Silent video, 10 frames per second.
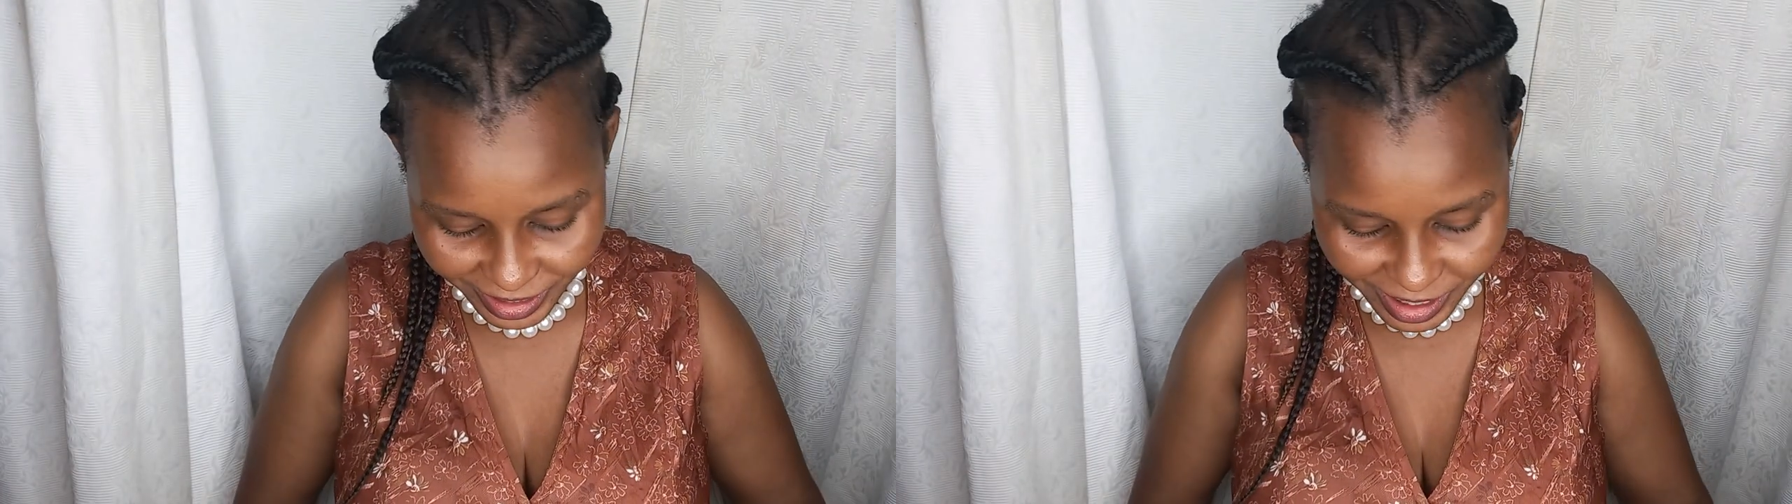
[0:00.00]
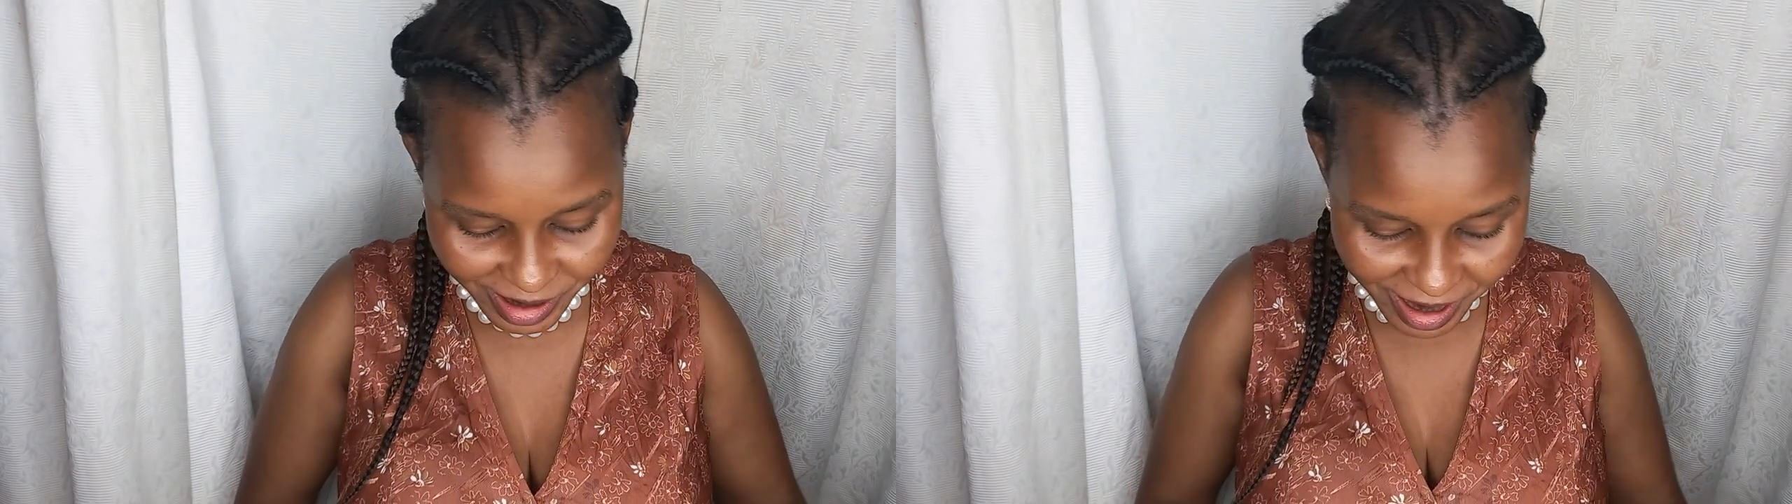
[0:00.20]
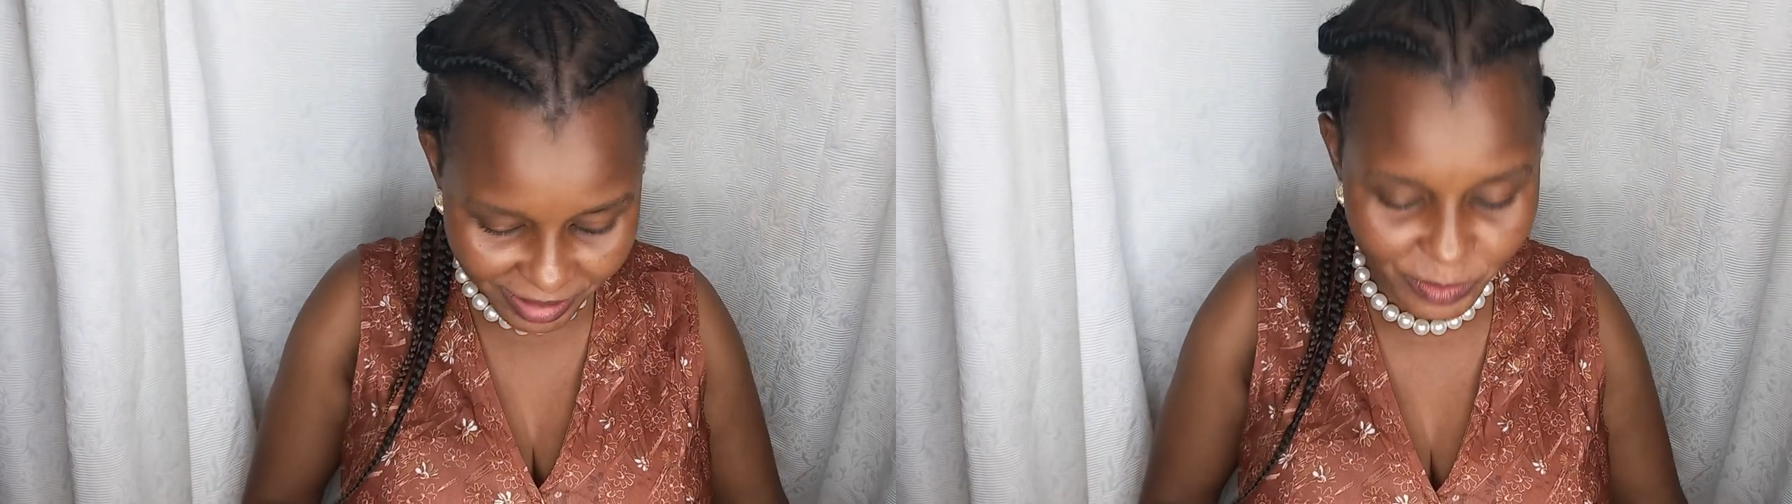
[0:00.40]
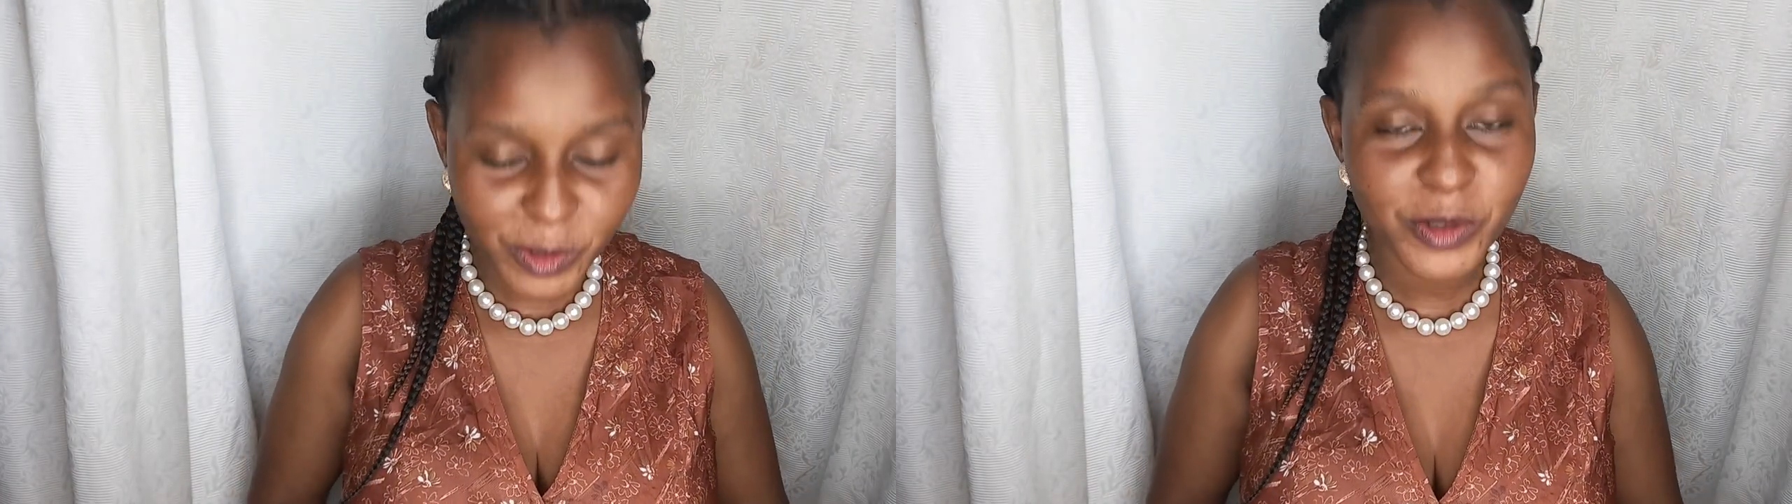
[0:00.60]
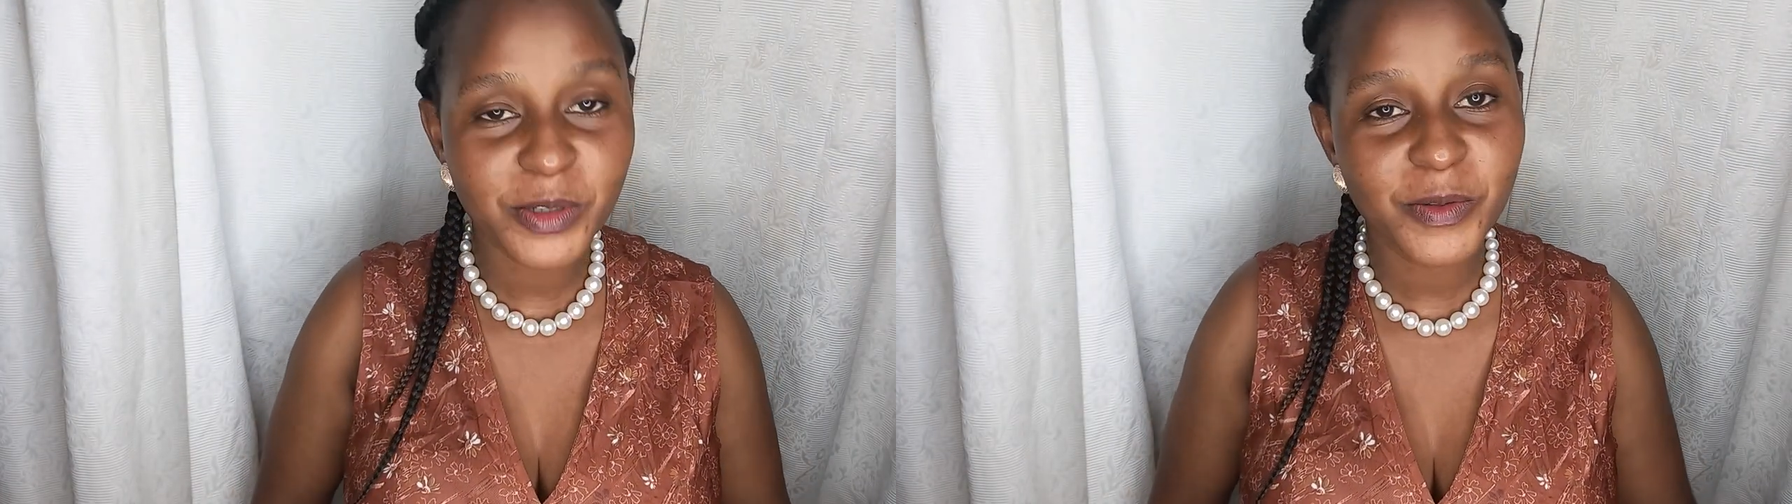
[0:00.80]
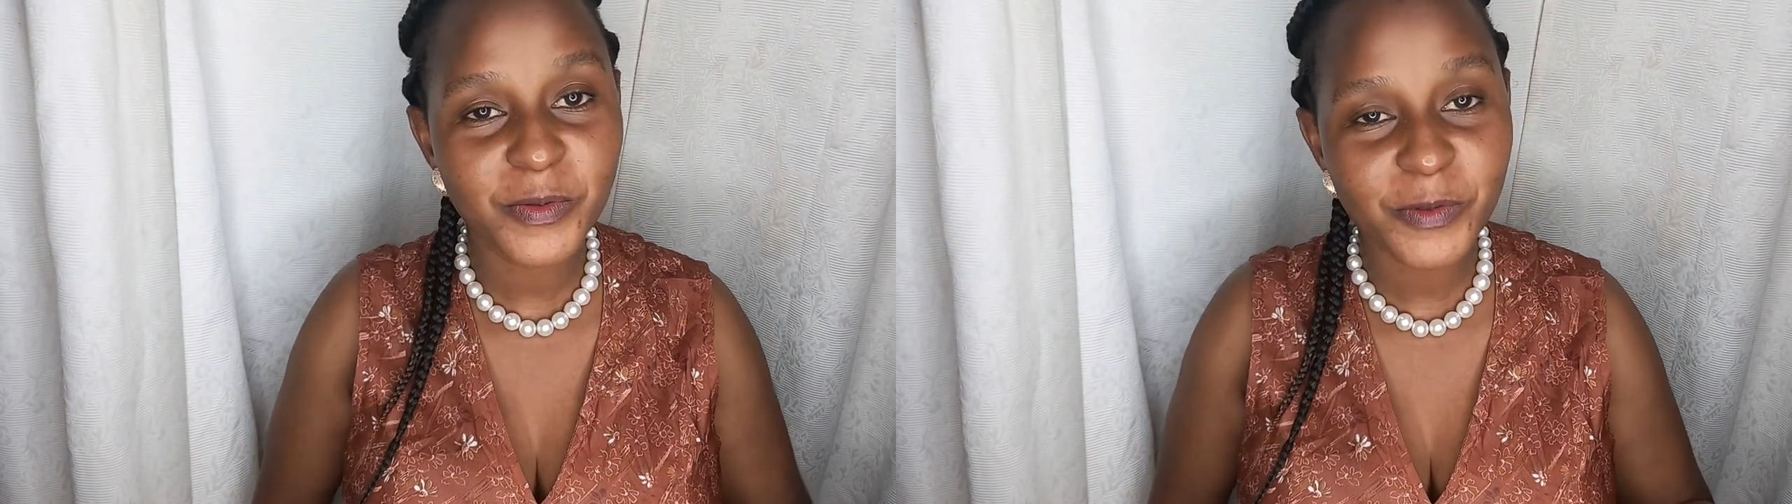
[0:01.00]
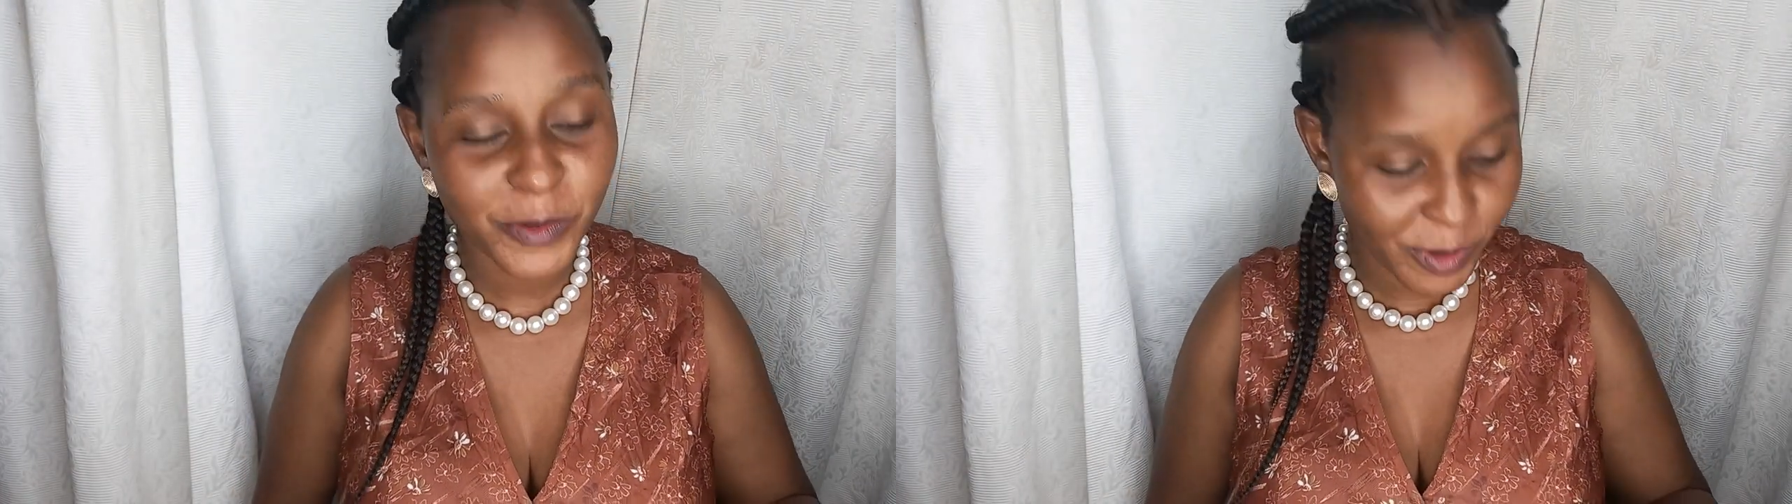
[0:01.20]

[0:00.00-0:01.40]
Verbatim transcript: right because of,